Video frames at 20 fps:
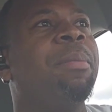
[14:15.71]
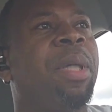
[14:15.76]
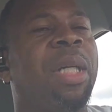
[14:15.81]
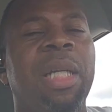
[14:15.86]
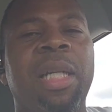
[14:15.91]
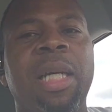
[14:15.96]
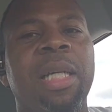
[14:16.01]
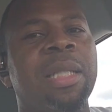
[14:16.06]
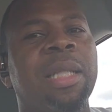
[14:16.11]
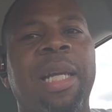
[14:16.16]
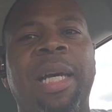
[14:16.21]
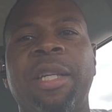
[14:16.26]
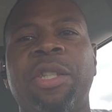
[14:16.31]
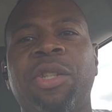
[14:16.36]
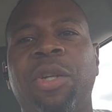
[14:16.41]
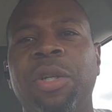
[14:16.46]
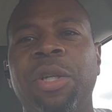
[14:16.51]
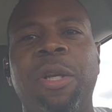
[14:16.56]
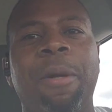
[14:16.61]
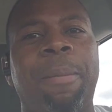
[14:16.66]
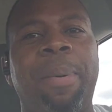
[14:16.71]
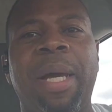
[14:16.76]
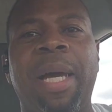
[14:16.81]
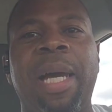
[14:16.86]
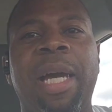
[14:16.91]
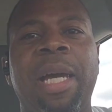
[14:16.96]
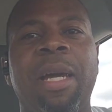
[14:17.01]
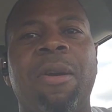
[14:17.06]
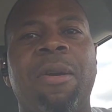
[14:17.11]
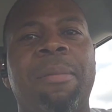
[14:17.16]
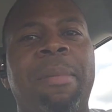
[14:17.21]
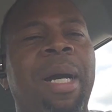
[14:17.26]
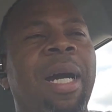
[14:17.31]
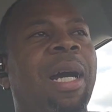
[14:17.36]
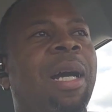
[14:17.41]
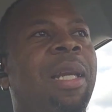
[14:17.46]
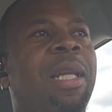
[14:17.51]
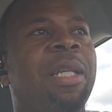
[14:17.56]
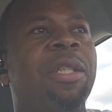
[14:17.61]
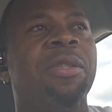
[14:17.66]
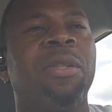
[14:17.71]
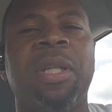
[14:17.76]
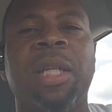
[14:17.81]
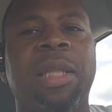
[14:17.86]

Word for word: but it doesn't like show your pay or mileage or